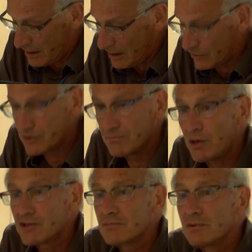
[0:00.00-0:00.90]
It was
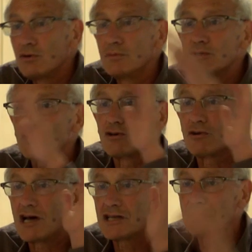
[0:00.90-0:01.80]
impossible almost to
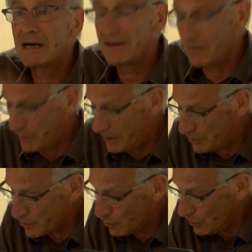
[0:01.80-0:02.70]
grasp how other people
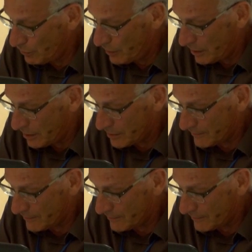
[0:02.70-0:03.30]
saw the world.